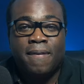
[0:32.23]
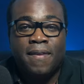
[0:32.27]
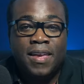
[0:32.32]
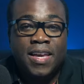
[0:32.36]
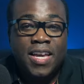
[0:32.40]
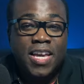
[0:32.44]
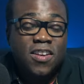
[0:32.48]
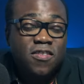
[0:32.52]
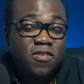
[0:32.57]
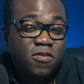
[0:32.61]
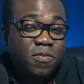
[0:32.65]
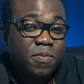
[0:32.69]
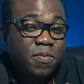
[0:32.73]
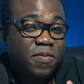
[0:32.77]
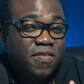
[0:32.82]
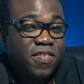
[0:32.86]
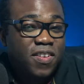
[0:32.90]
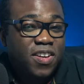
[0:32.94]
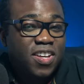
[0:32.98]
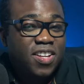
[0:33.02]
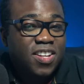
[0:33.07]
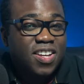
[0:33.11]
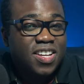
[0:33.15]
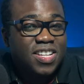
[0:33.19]
If you
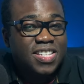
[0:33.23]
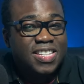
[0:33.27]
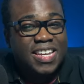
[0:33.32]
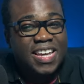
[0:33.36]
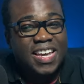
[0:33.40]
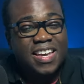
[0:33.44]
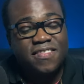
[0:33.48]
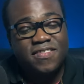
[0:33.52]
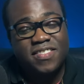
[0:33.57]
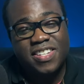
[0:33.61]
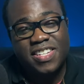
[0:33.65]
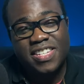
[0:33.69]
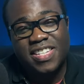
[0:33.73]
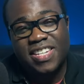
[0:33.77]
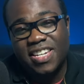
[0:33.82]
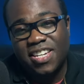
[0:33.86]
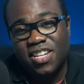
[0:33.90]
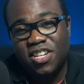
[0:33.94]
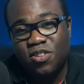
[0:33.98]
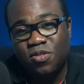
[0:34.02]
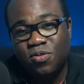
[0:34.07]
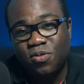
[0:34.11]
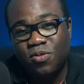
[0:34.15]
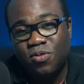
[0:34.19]
prefer not to have to
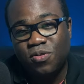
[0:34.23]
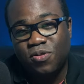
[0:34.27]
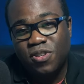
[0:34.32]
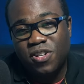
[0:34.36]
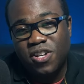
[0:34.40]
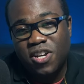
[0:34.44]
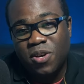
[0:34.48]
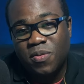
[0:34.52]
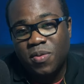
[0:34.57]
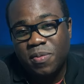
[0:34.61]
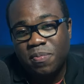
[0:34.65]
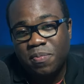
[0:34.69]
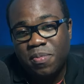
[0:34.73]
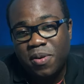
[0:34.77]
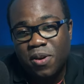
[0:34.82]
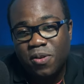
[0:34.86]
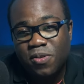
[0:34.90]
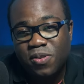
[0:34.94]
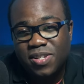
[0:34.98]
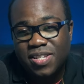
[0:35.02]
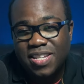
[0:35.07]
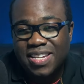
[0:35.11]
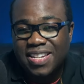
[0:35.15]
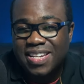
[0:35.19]
sync your audio in
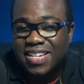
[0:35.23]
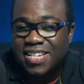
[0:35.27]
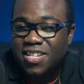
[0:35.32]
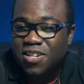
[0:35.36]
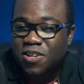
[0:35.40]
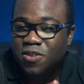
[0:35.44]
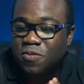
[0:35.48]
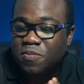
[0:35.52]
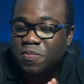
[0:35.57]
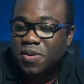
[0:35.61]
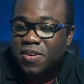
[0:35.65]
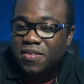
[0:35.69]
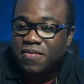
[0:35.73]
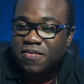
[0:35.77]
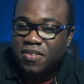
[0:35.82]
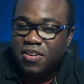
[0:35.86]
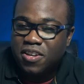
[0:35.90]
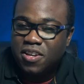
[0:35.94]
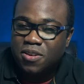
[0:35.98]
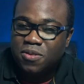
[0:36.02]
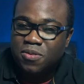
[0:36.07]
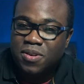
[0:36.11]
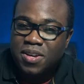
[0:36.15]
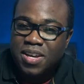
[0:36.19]
post, then this could be for
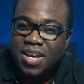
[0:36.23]
you.